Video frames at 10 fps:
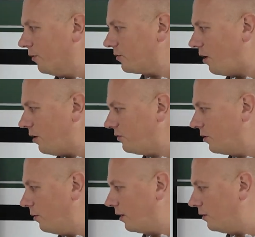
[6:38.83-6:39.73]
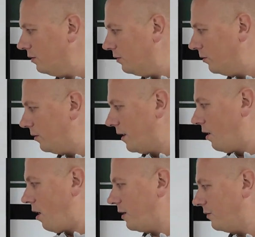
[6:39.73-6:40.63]
wheels also include an
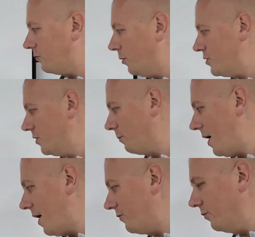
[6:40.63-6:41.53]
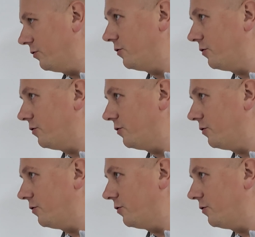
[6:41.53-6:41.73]
awning switch in your pass-through